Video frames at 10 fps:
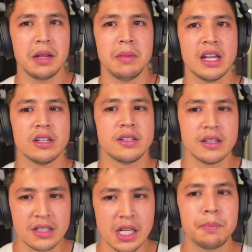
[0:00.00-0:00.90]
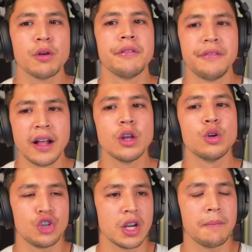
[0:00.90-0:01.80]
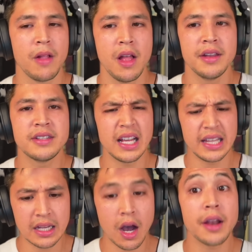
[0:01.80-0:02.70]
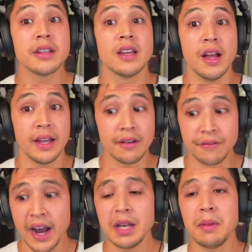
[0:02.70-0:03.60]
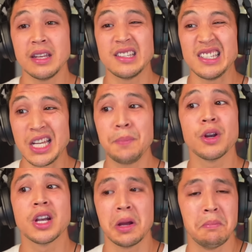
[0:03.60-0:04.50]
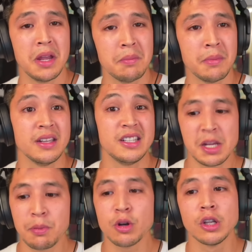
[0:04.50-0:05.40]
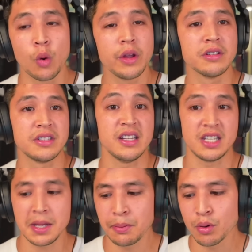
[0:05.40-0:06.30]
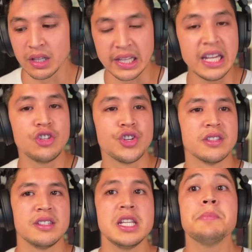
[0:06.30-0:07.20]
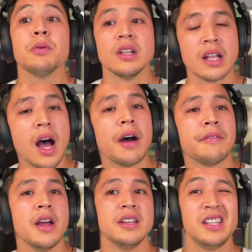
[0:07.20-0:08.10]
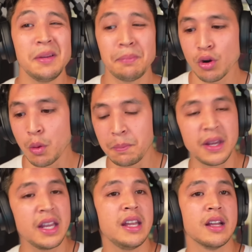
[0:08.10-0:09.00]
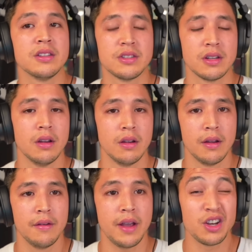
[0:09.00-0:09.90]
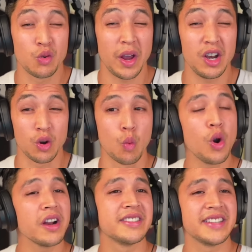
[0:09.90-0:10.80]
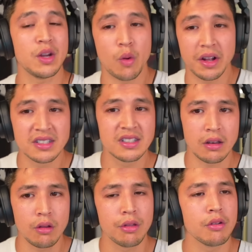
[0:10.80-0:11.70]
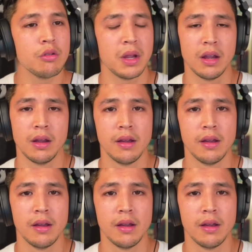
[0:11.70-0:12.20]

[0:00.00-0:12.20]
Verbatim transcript: me into deeper fellowship. Daily, God is inviting me into deeper commitment, deeper loyalty, deeper allegiance, deeper love, deeper obedience, and greater works that he wants to do through me.